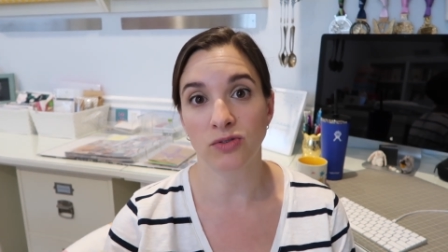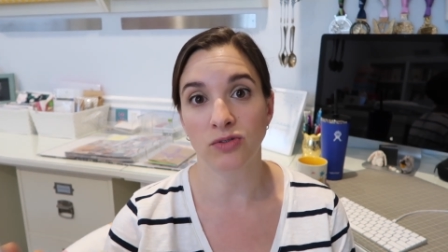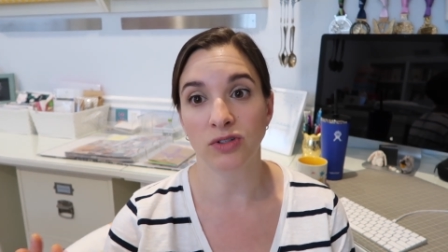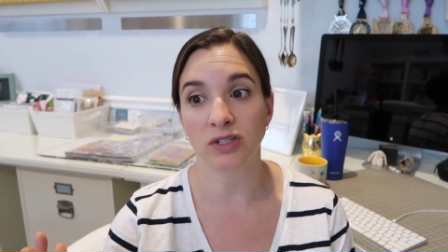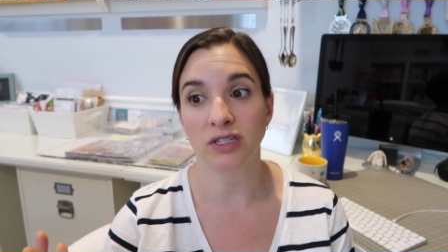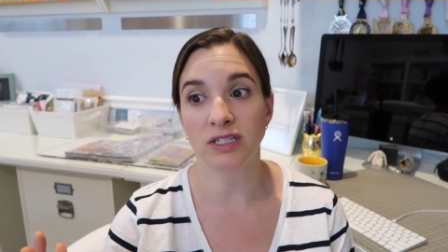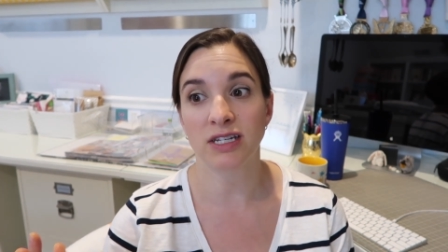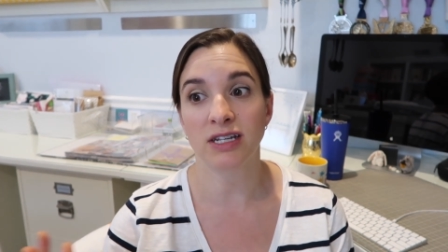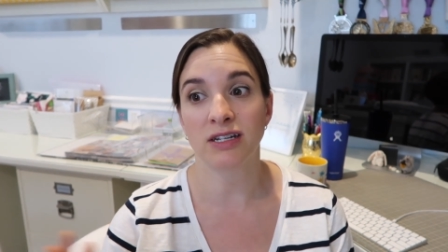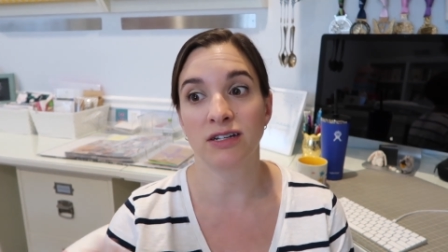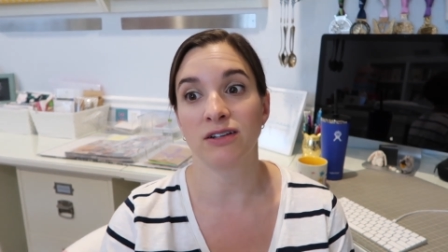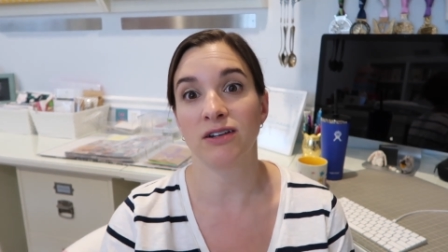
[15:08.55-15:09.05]

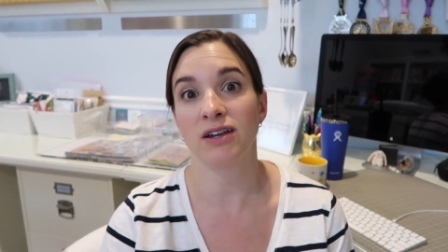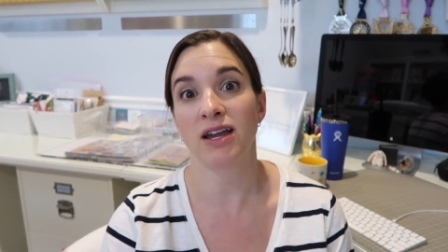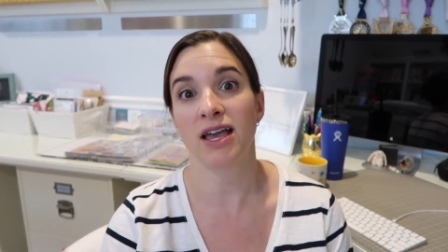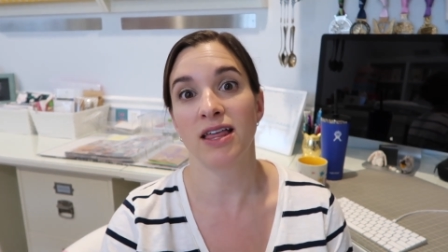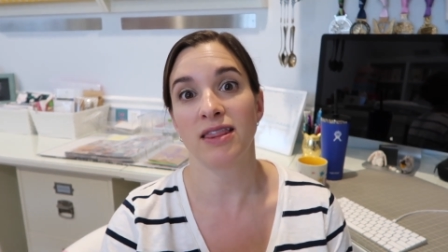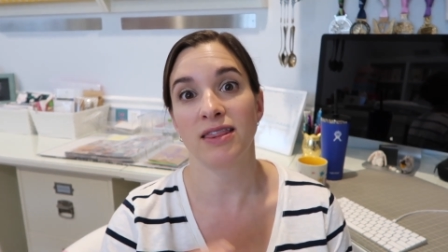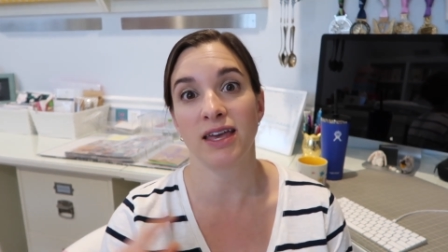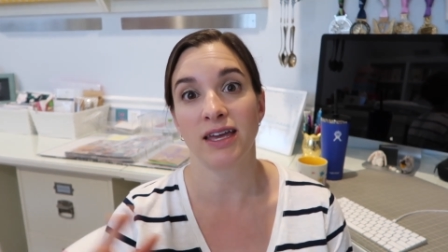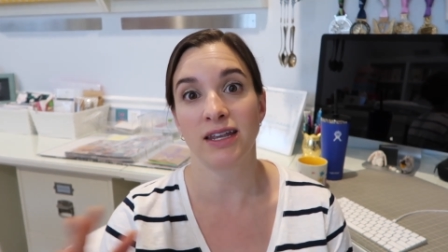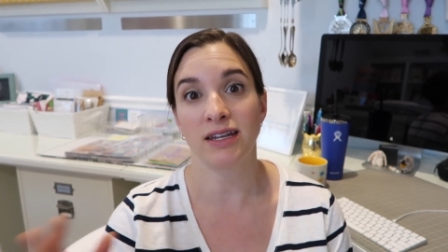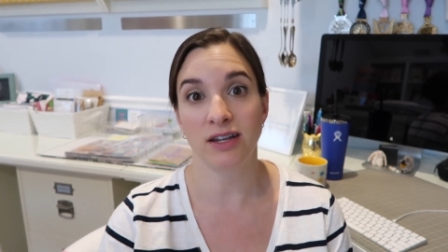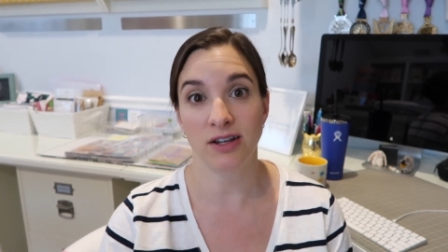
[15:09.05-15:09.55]
early dinner
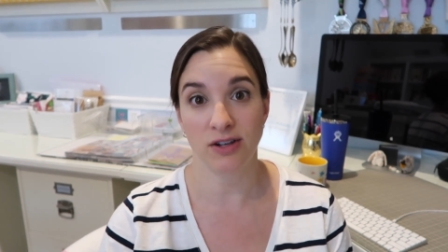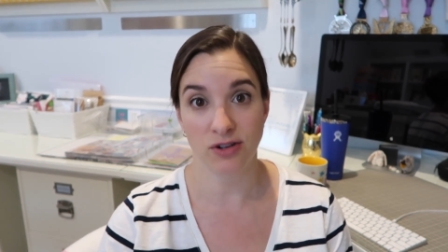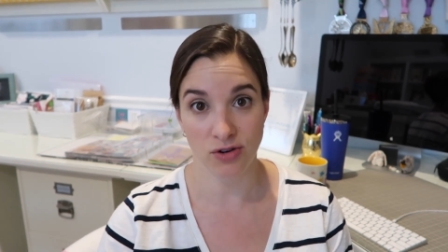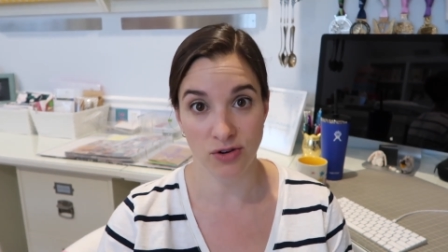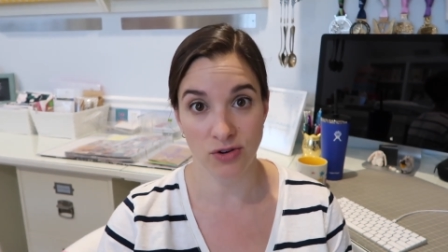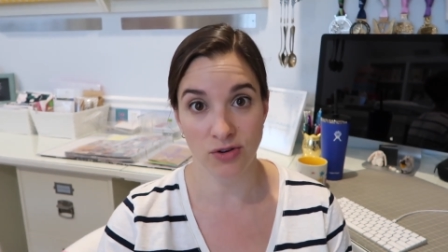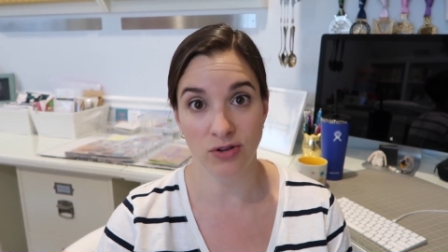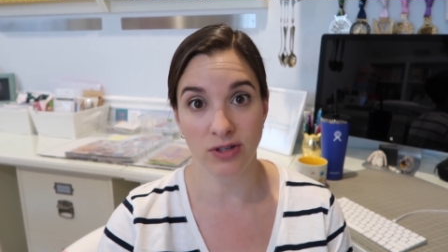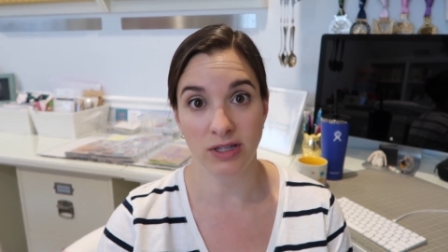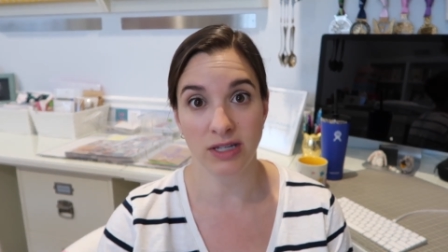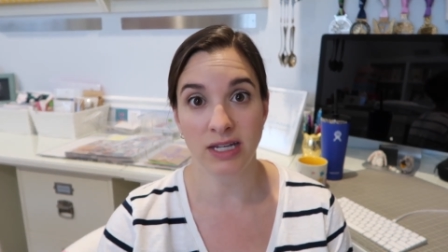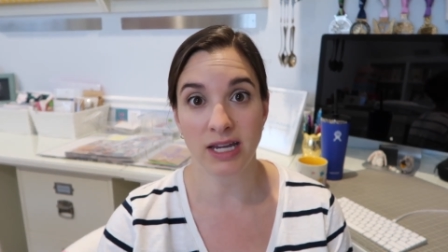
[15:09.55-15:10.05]
and then an
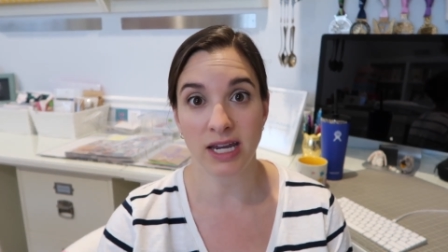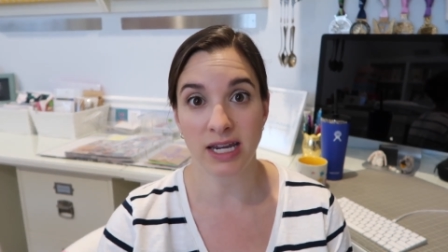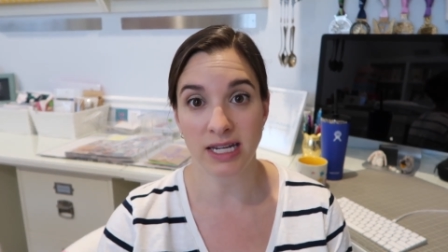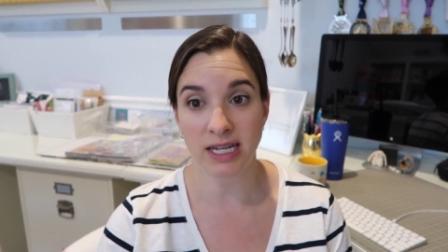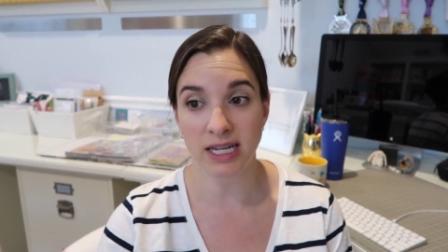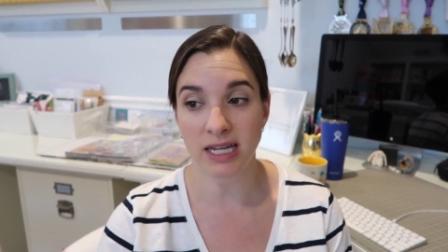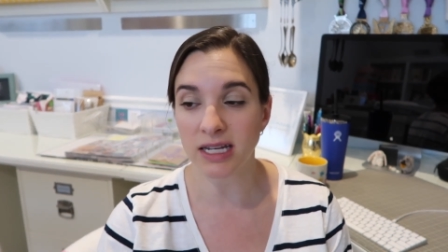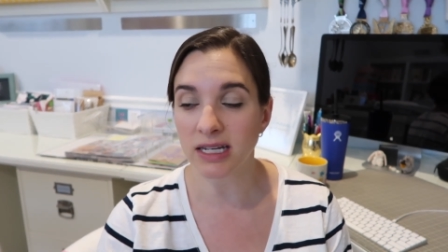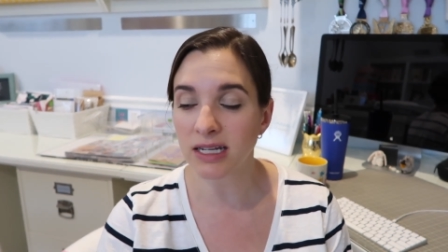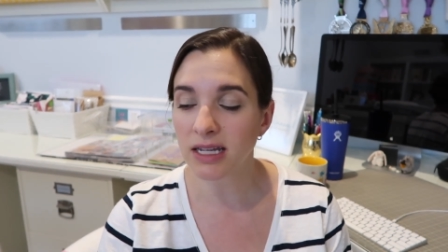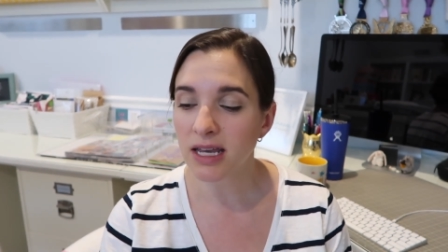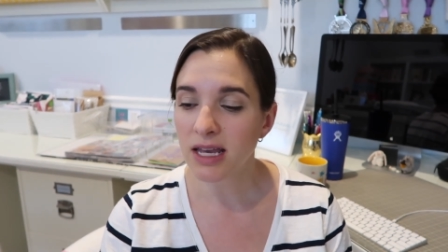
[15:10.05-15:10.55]
early night
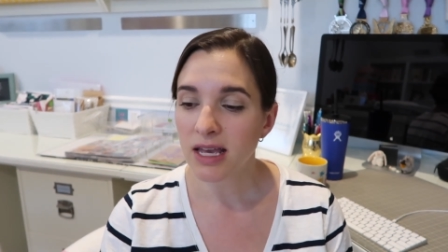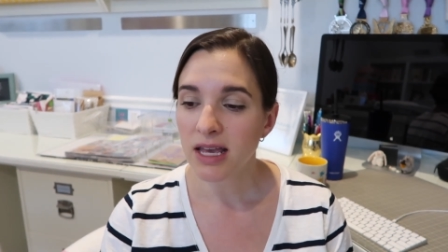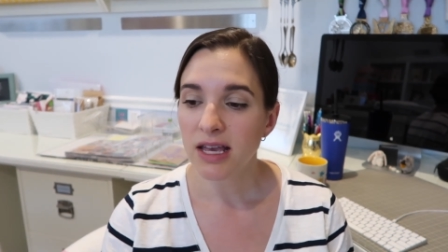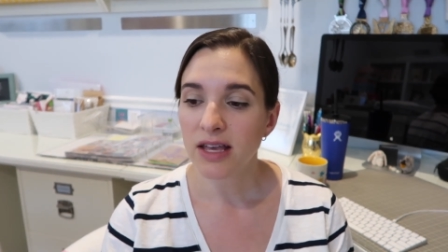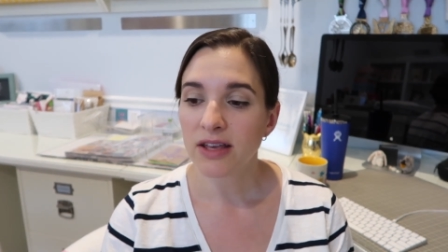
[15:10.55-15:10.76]
in.